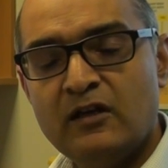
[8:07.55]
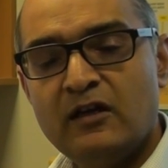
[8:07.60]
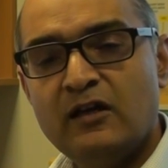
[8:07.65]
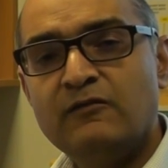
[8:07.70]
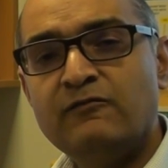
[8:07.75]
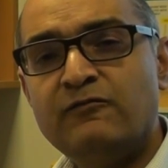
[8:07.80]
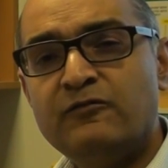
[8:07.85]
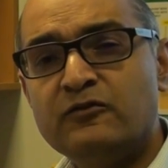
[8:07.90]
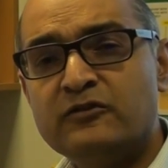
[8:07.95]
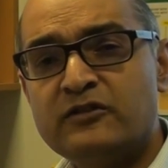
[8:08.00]

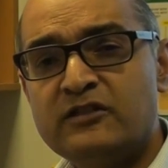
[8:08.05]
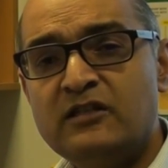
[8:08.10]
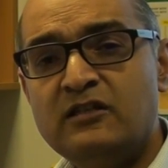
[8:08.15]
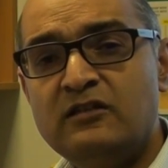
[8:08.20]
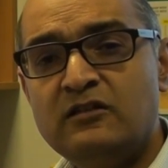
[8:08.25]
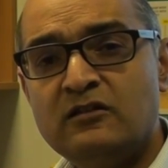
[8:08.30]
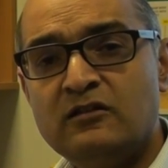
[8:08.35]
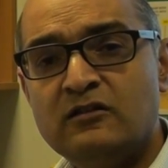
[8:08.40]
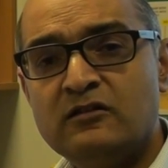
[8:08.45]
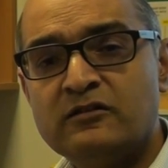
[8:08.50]
In
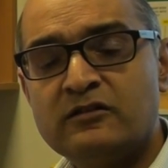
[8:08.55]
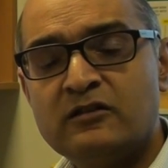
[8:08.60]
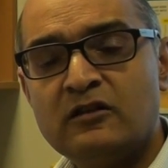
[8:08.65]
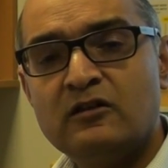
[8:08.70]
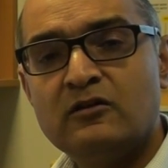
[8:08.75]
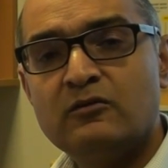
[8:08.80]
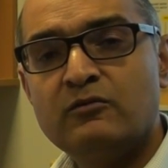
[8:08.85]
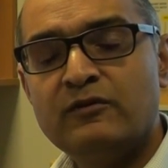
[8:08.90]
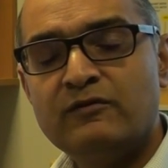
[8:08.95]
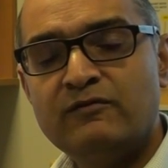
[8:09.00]
14 years,
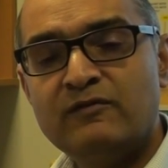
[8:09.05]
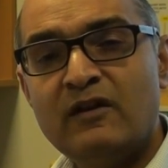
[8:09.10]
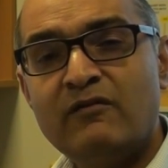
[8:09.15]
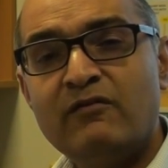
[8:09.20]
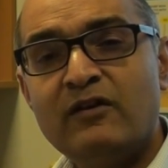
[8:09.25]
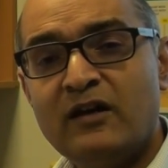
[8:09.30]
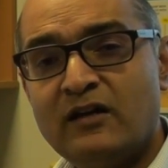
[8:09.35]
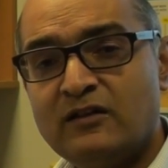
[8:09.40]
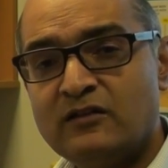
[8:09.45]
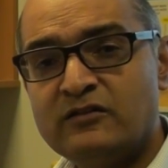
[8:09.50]
we've
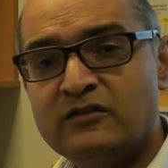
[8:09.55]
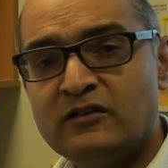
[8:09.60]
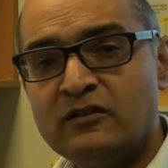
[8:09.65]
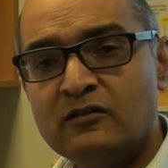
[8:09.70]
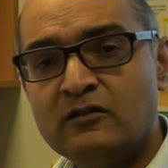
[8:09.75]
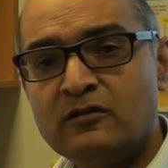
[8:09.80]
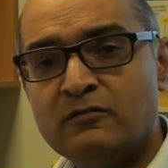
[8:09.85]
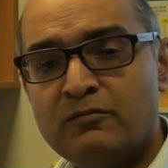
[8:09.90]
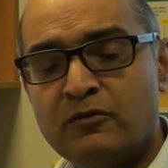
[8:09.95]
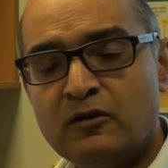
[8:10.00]
never had a
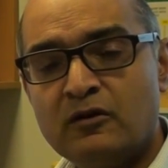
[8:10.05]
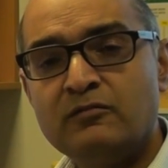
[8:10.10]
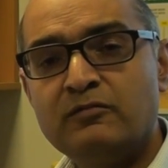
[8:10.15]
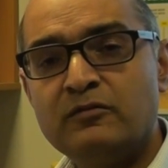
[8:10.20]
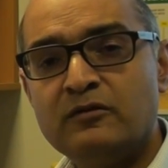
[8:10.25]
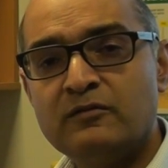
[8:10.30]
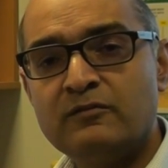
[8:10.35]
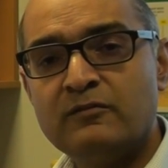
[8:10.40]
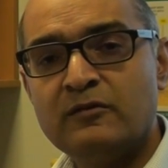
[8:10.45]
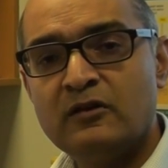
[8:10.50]
single
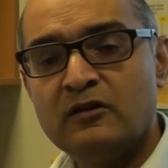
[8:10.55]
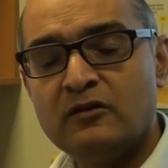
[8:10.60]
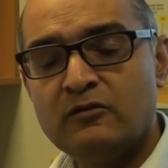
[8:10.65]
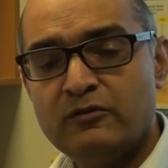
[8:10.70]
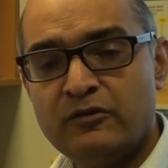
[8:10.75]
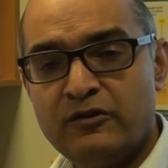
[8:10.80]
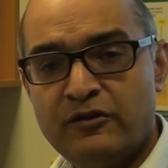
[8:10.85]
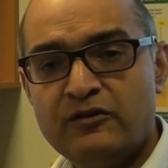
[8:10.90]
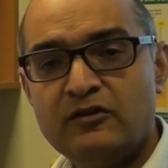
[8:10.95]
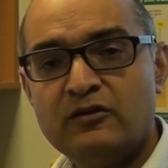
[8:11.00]
problem
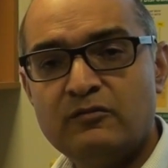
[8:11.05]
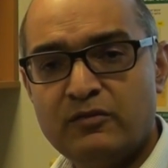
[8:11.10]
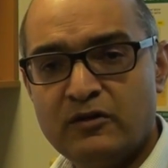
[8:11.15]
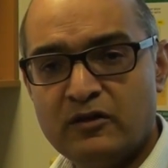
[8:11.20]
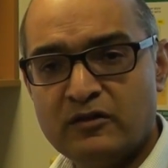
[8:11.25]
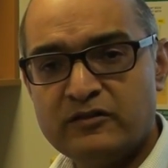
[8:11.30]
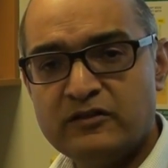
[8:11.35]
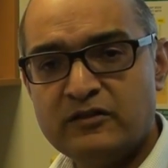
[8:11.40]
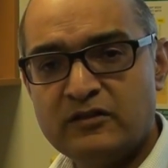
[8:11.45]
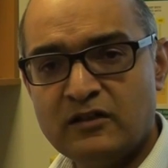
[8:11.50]
with third
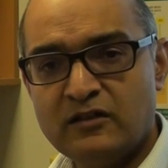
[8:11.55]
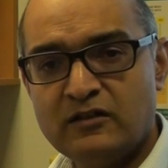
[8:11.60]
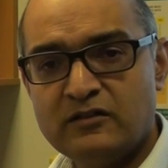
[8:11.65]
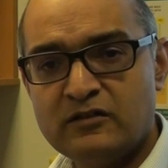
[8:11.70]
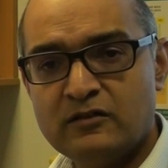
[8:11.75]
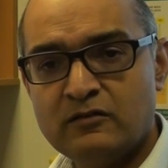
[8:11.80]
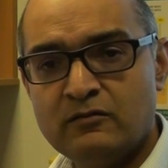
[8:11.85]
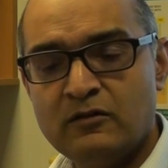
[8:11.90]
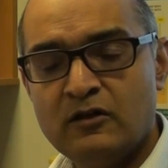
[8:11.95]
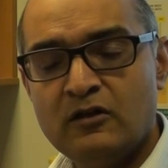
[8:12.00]
party
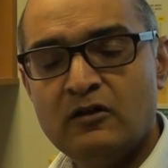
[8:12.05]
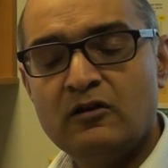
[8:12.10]
data,